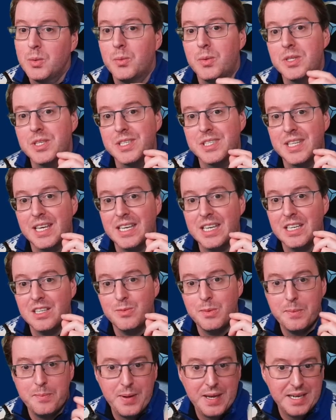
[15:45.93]
which is then going
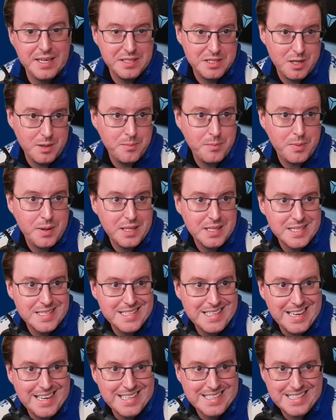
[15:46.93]
to be picked up by the
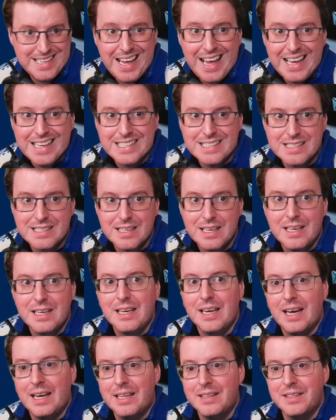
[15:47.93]
CSS
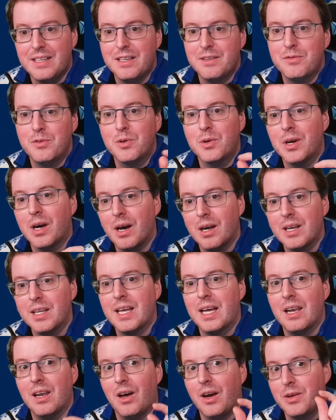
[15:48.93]
and therefore color
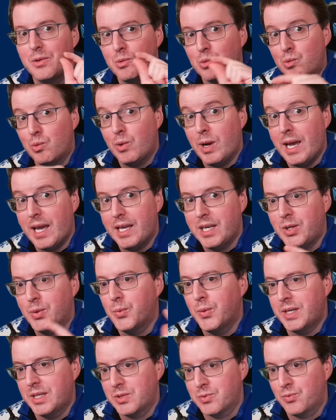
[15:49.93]
that line red
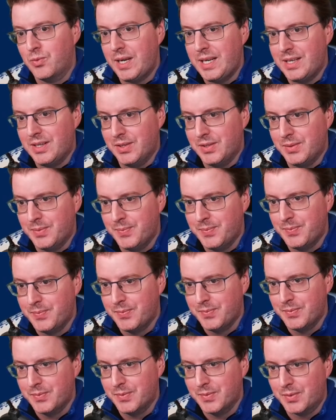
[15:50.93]
when it's rendered.
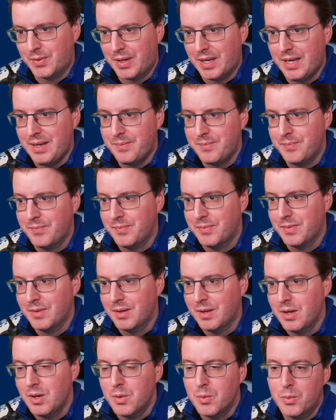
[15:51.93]
Okay.
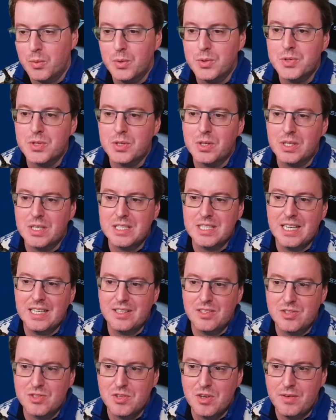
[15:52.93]
We're also going to
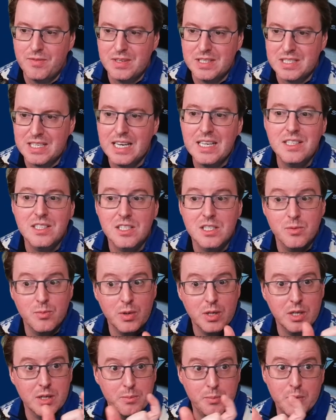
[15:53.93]
take the service status and
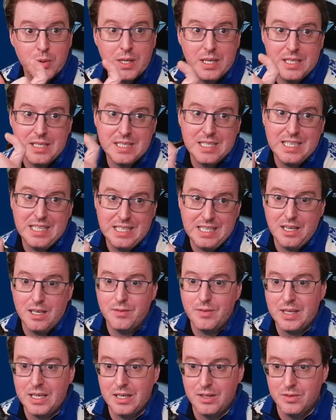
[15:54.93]
we're going to put it in TD
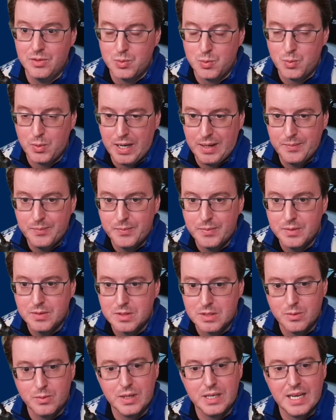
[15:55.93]
over here as well.
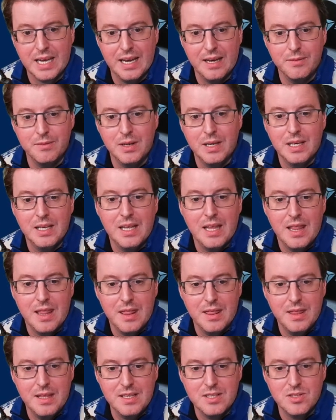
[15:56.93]
So we're going to have
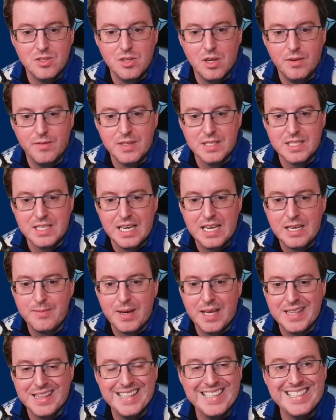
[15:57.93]
this service
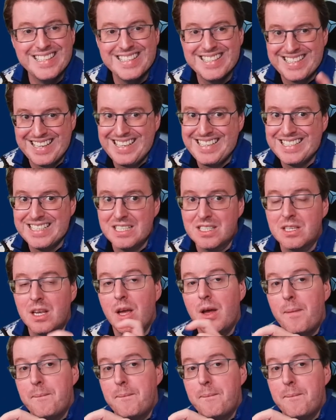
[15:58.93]
name and this status,